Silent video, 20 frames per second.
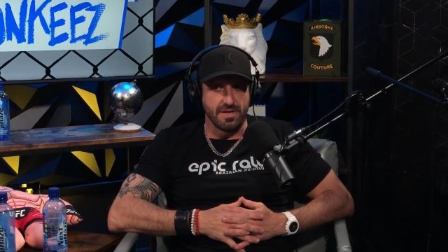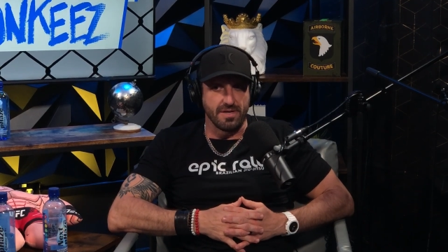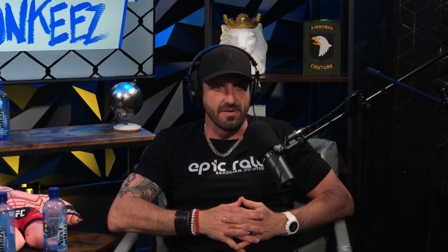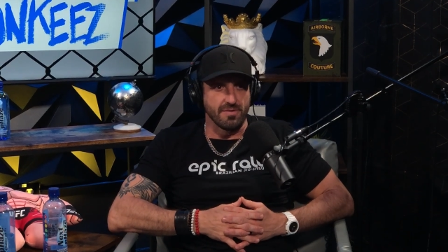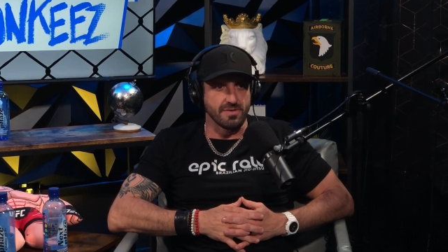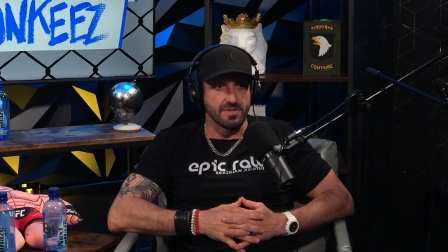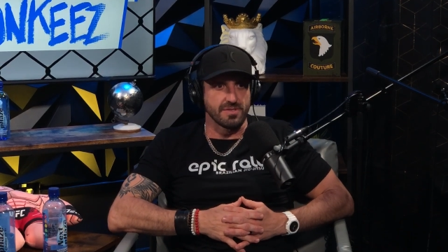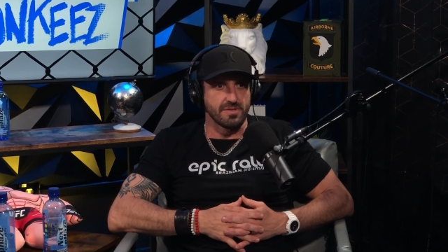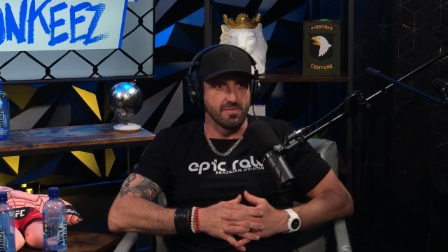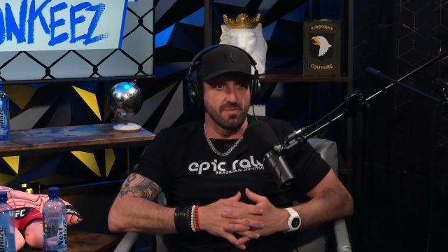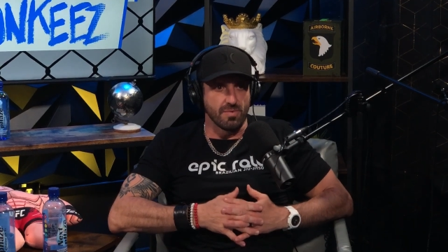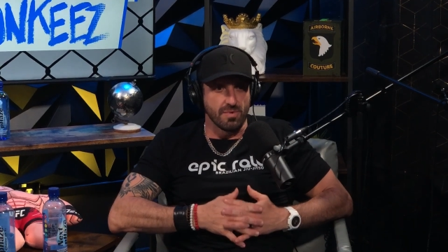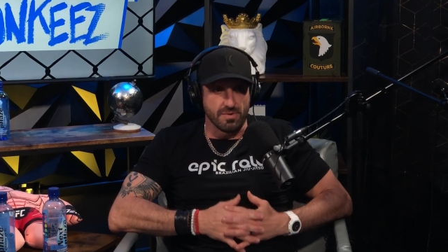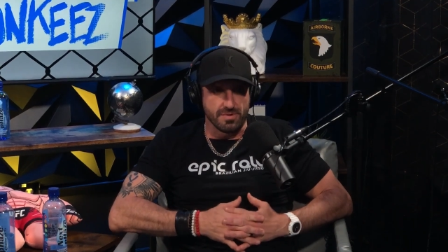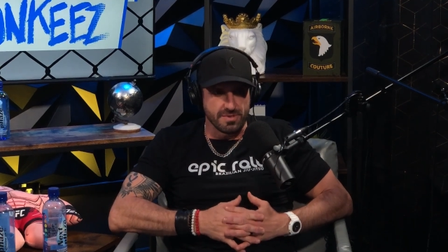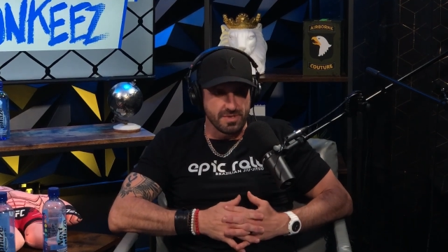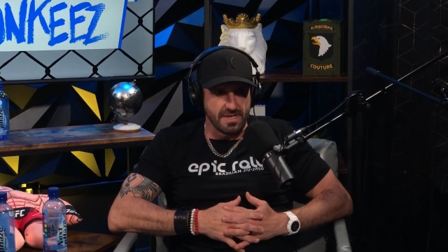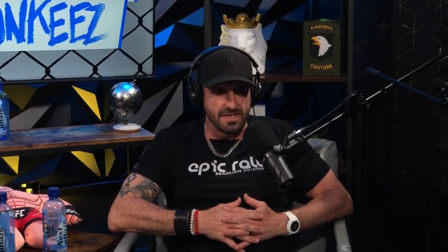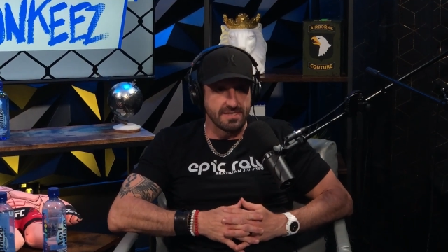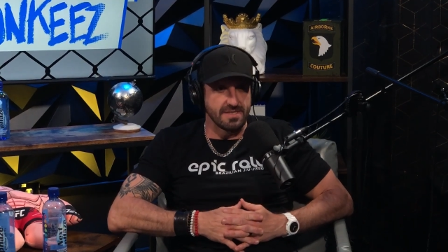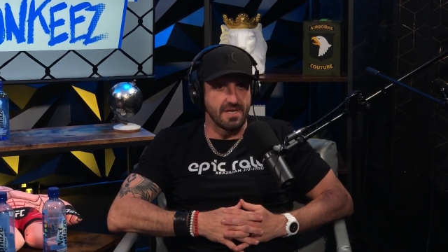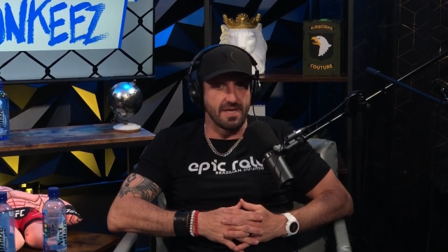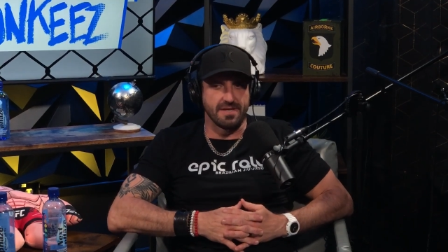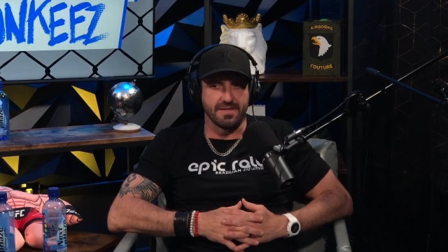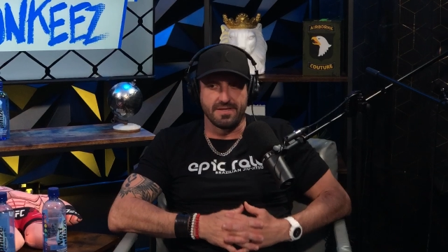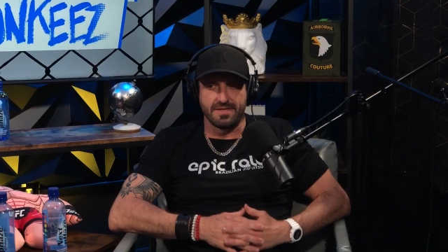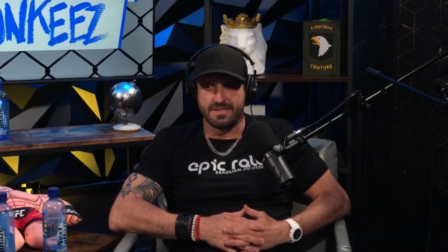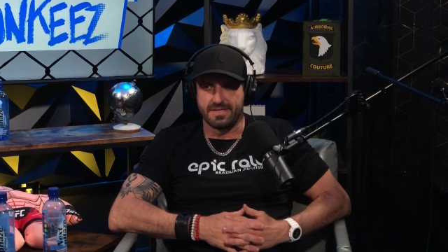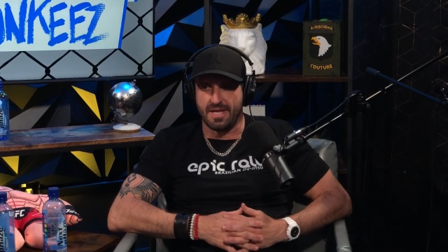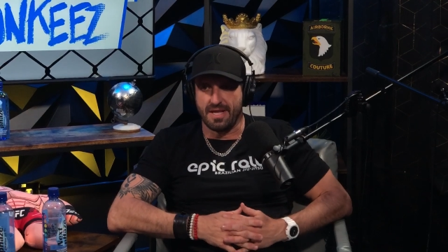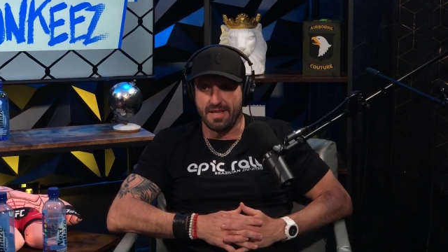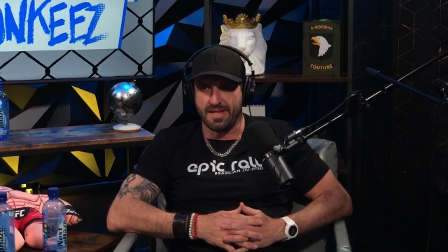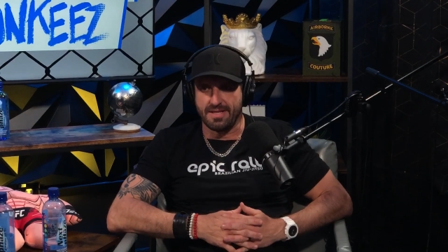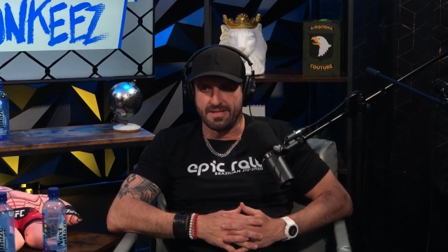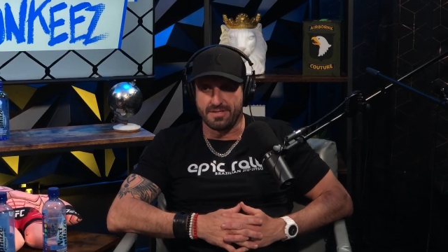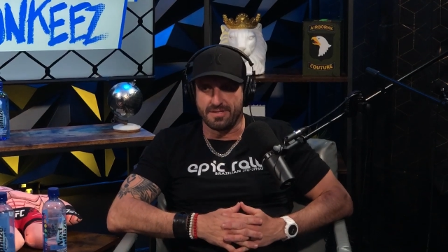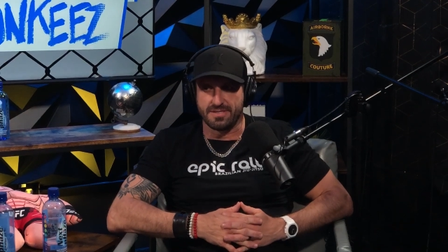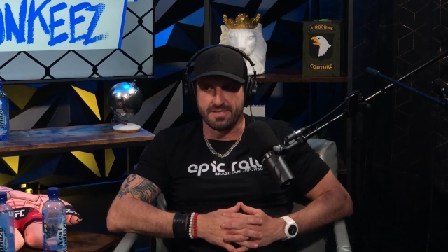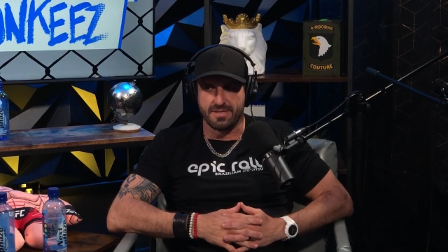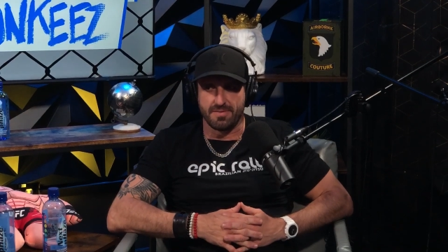it's the world, it's not
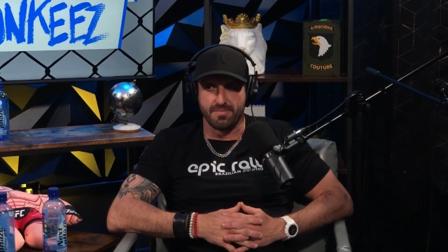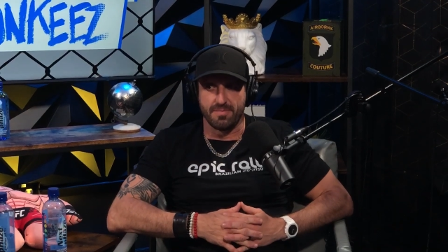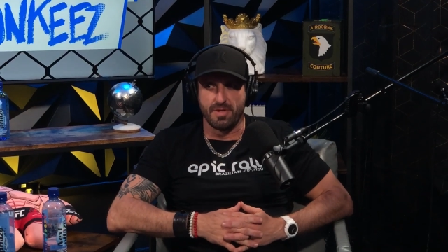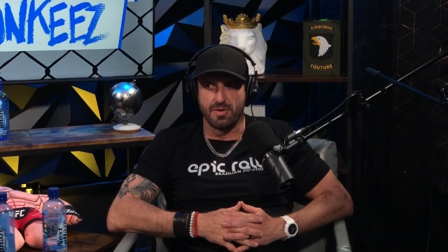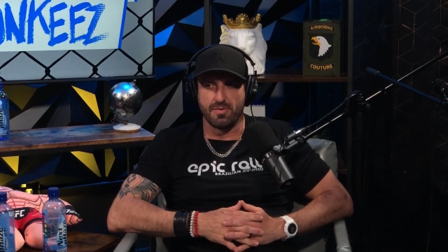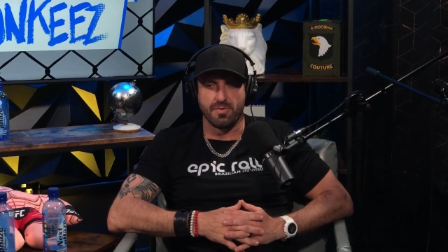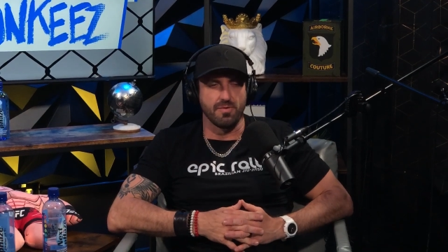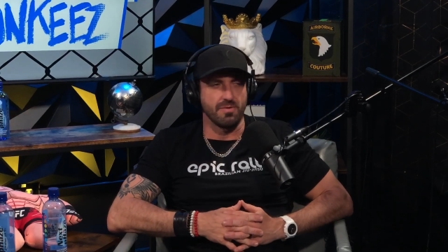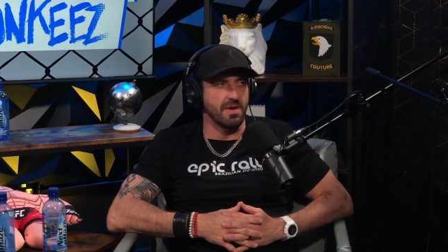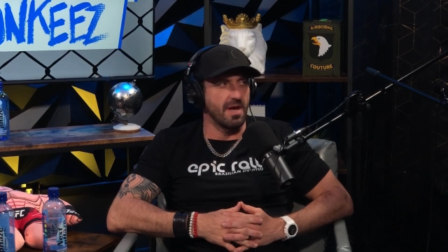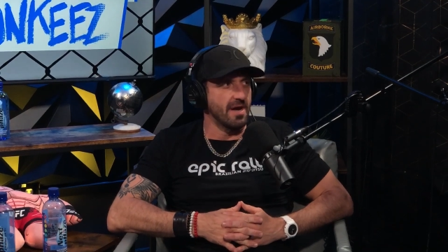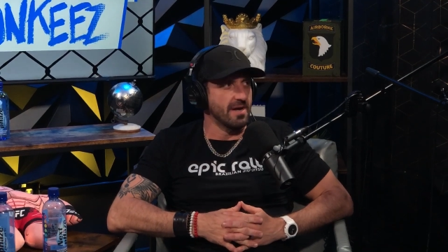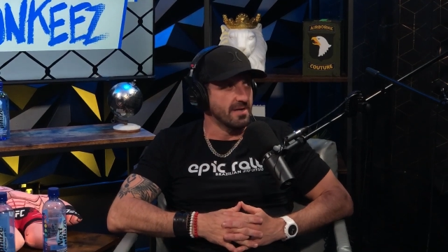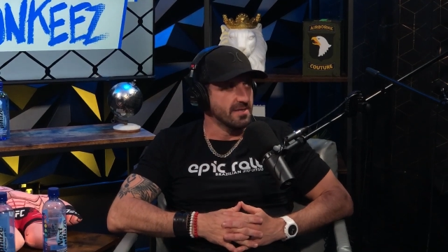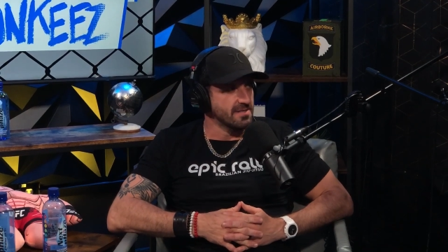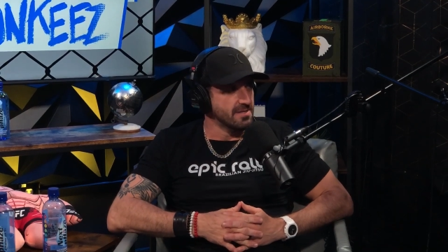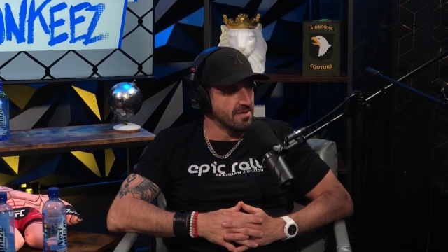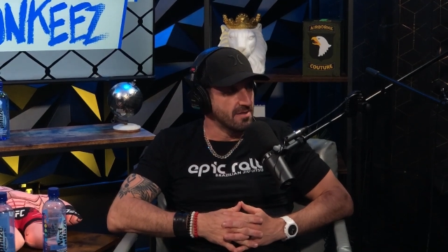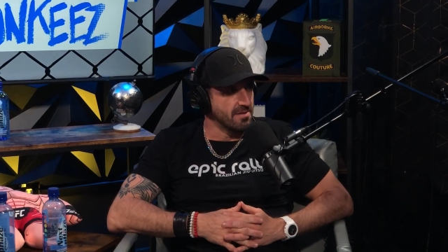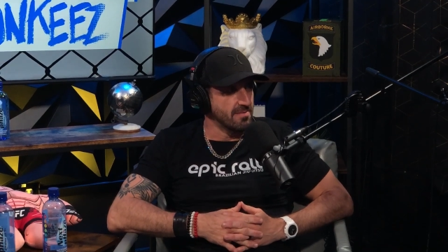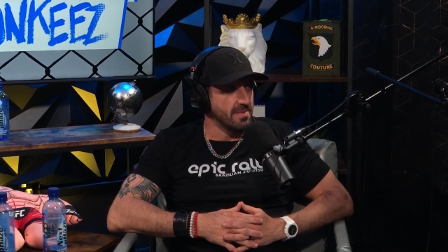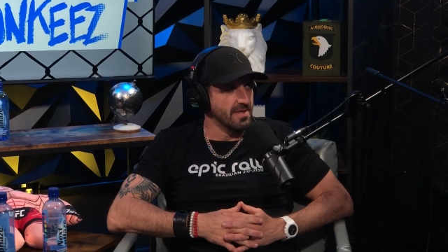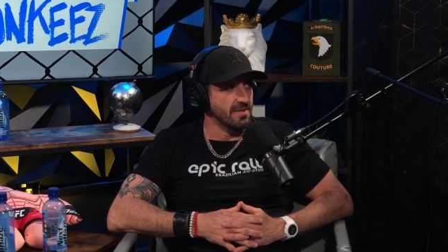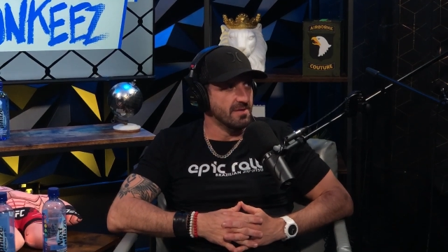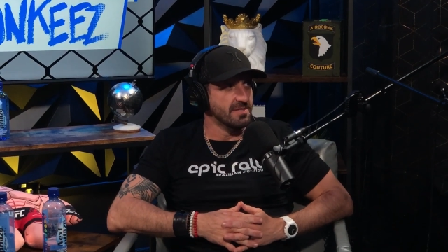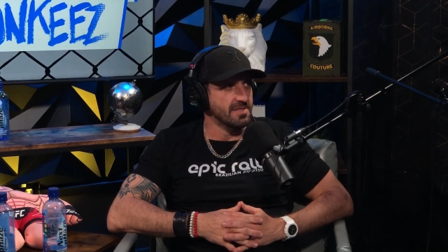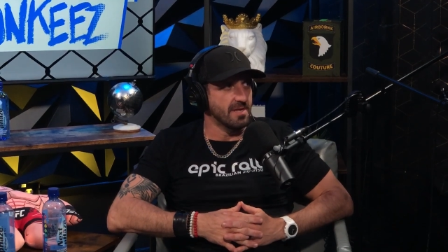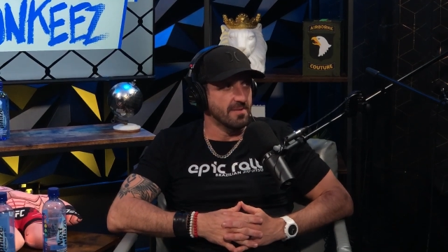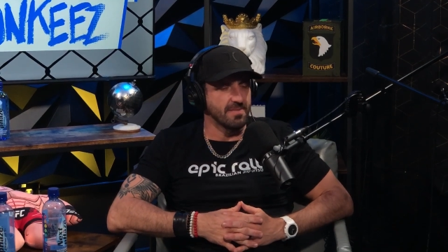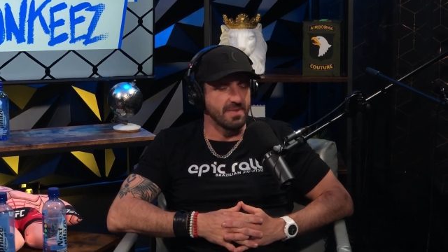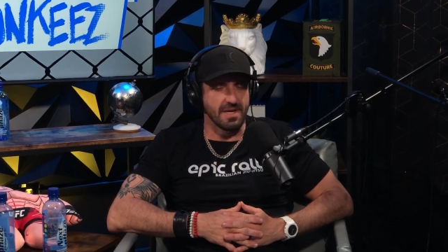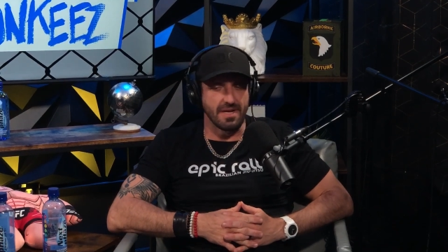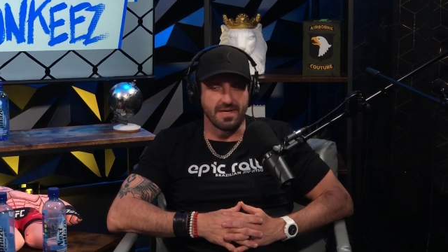like just some local Naga tournament or something.